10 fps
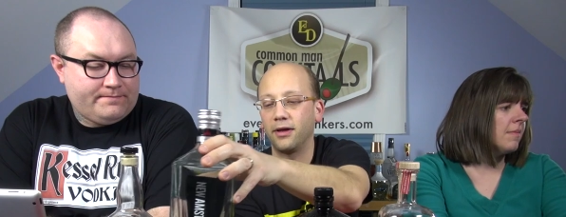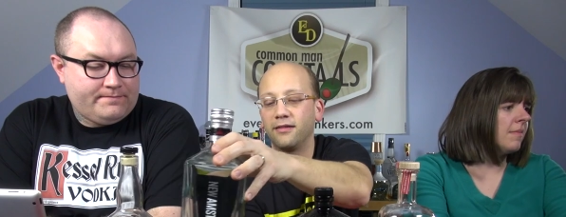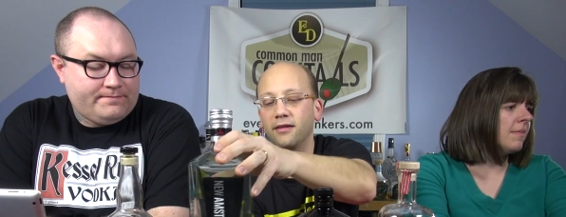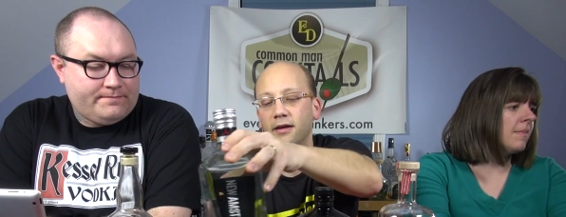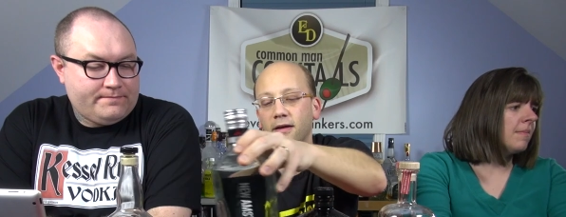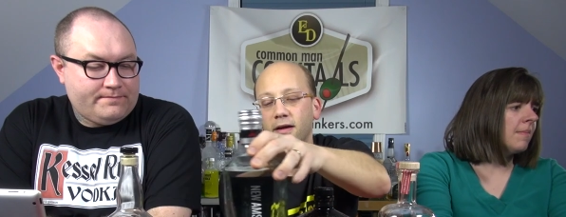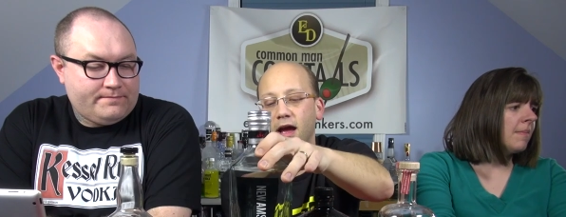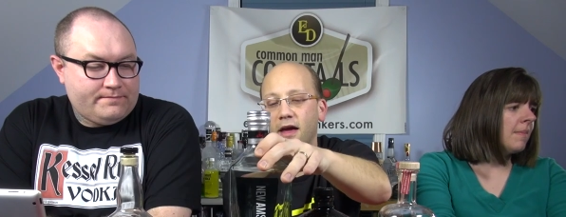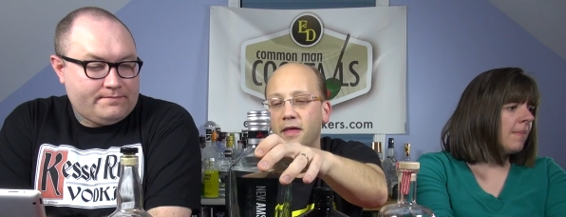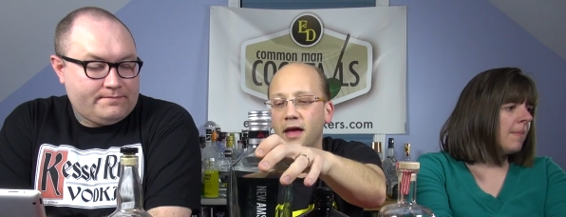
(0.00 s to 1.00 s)
Speaker 1: place.
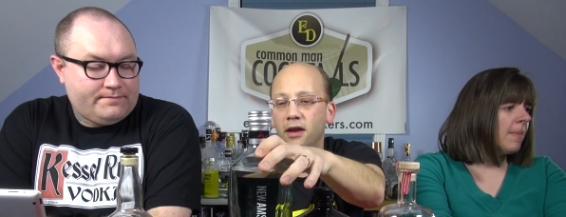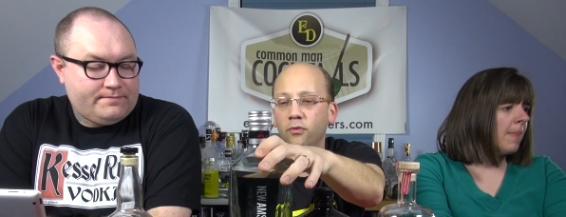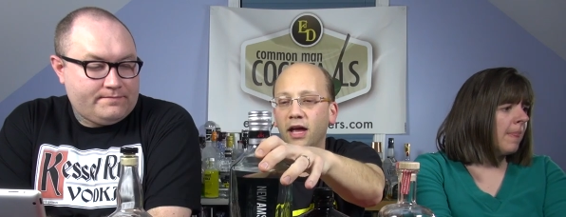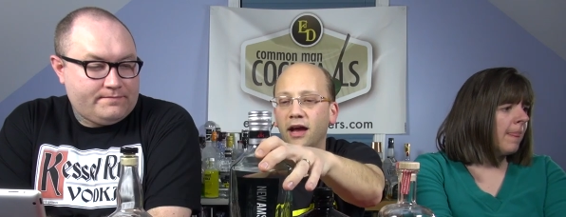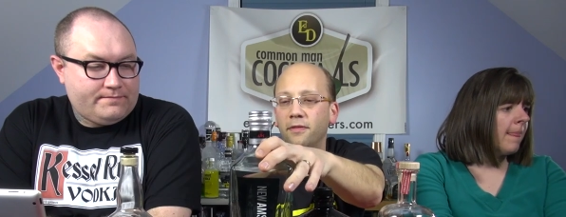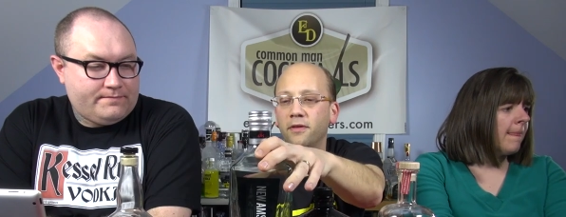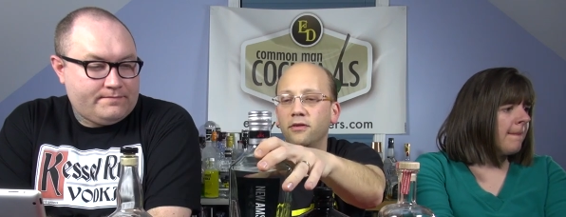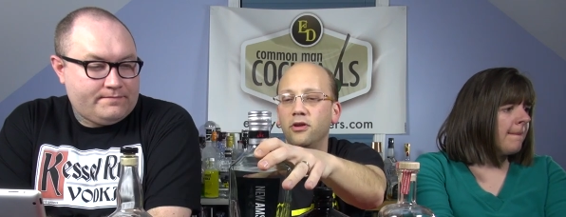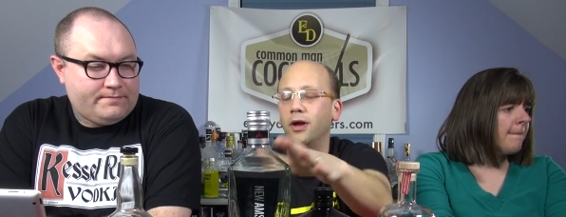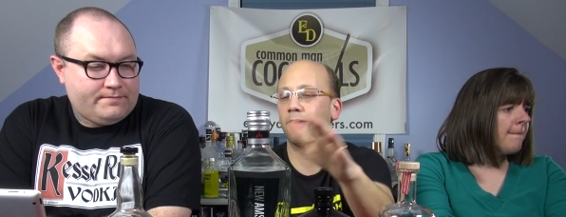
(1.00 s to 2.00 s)
And then we had the
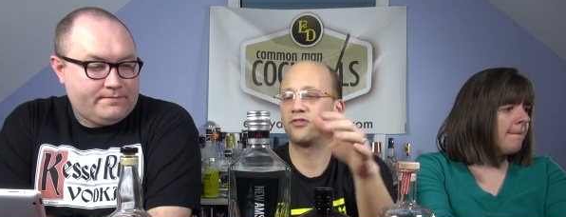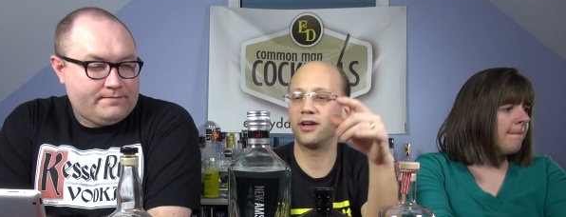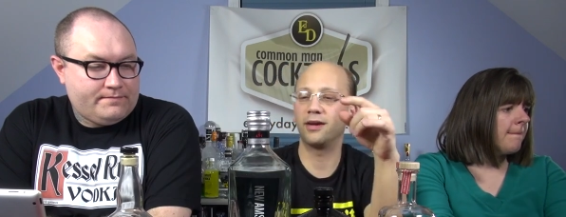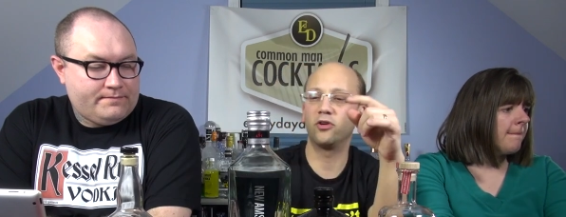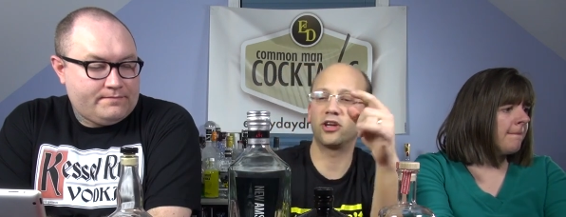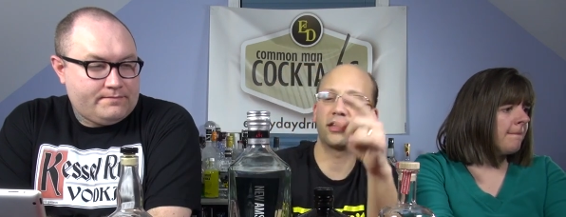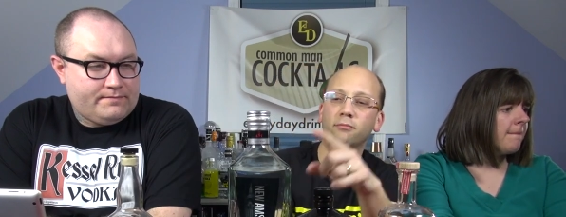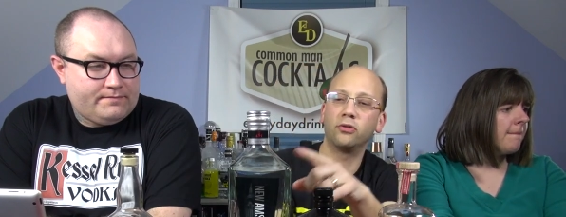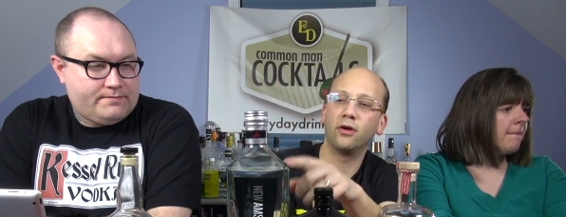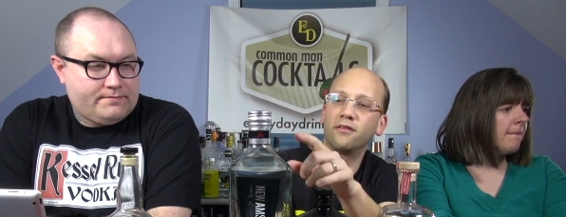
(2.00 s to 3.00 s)
New Amsterdam, which I
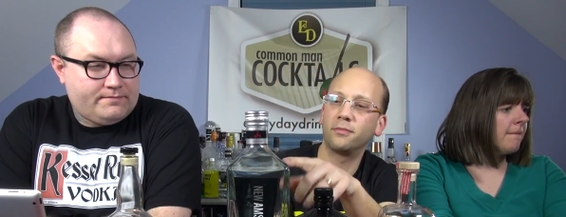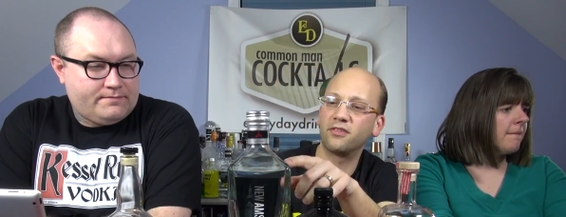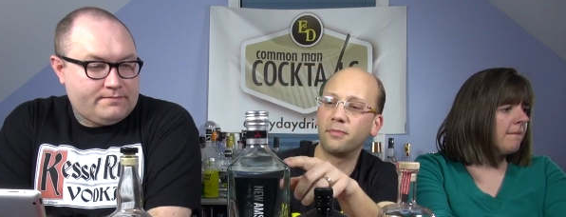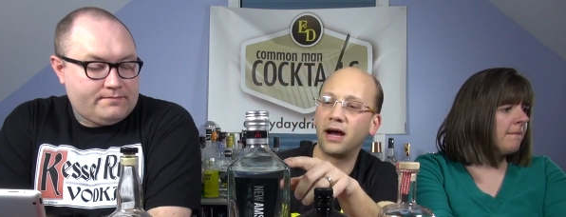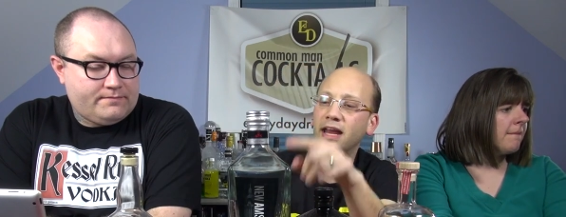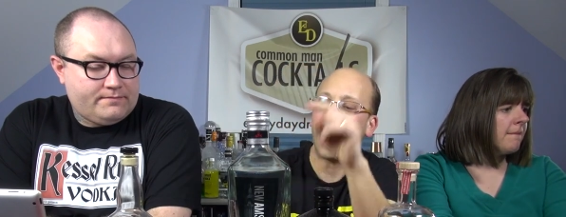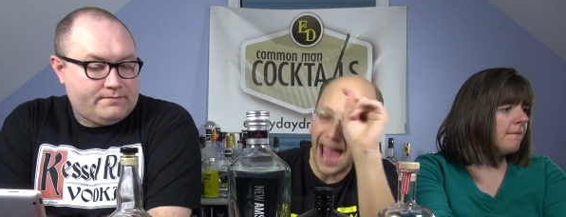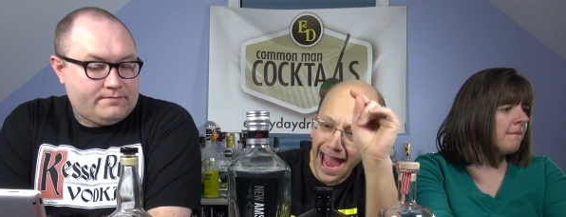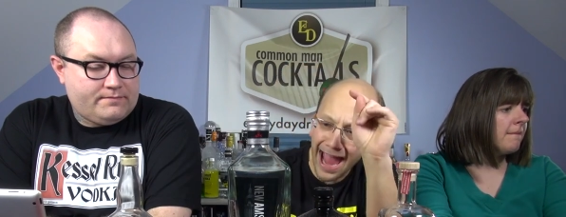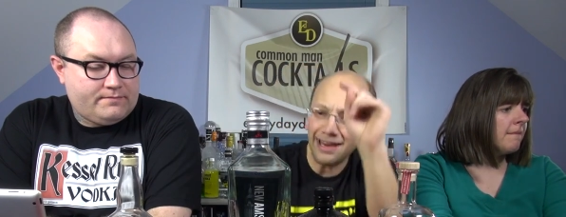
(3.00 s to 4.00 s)
think blew everybody's mind.
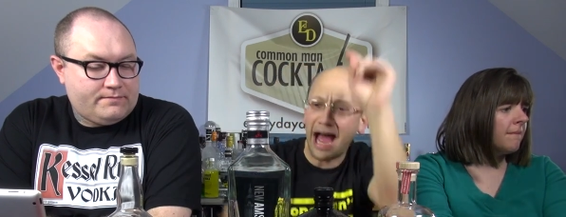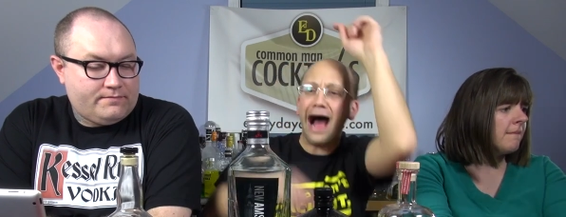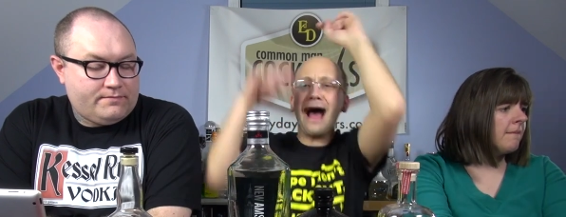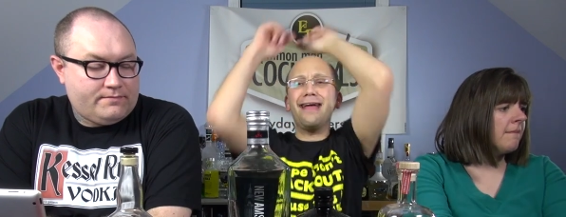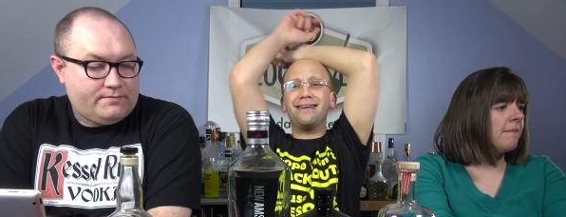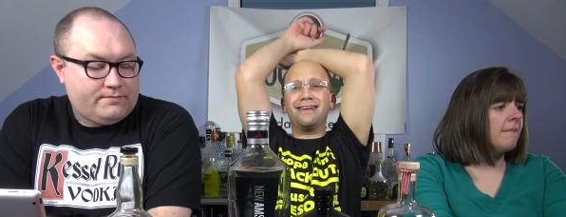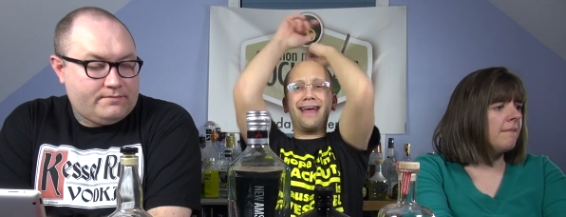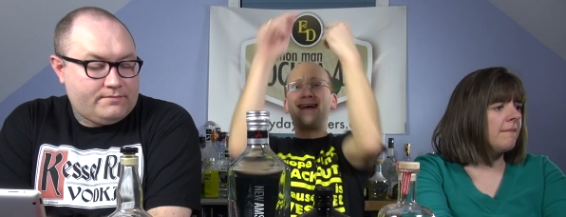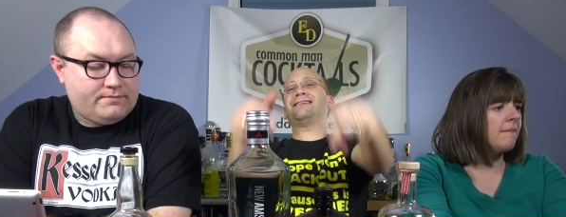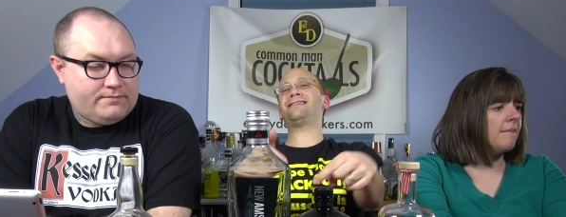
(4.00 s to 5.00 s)
I
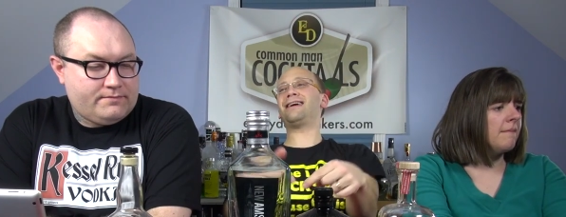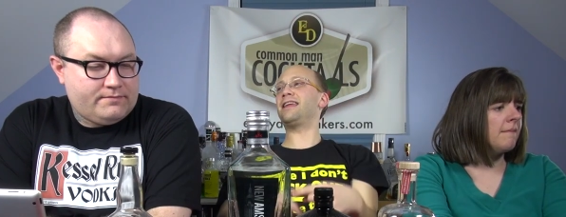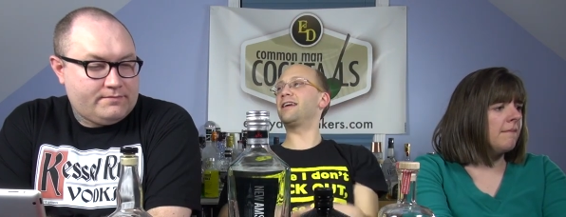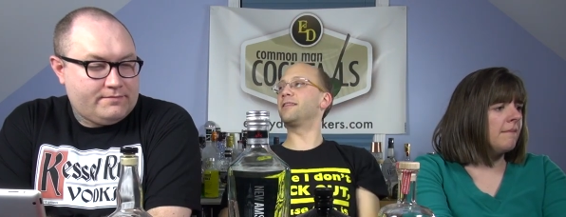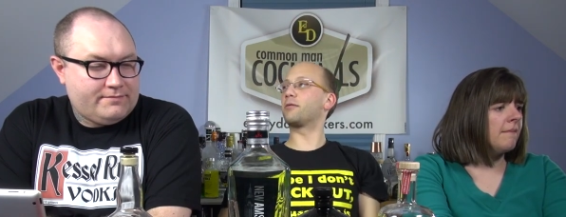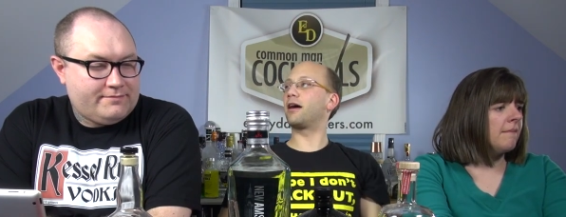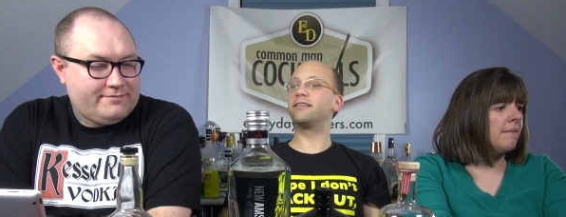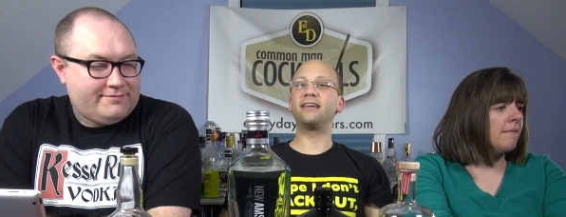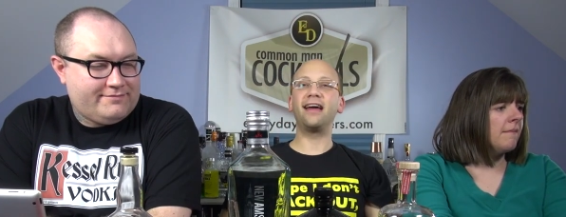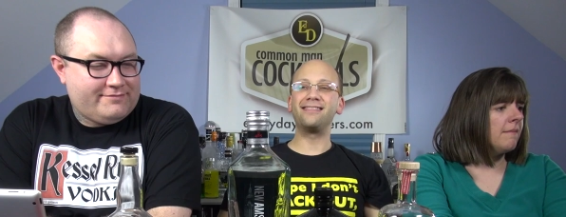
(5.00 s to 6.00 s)
guessed it in the
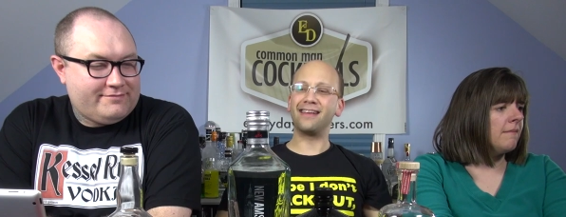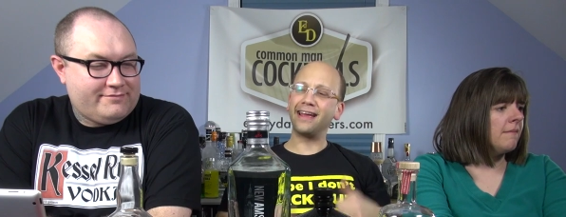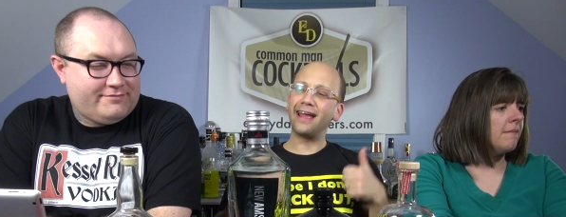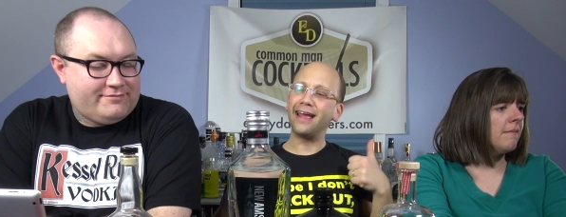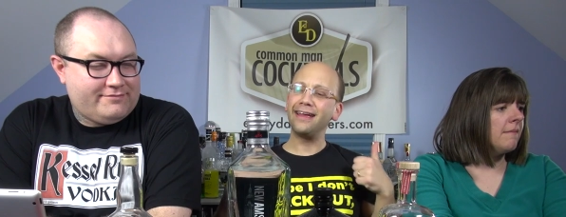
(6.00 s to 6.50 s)
blind tasting.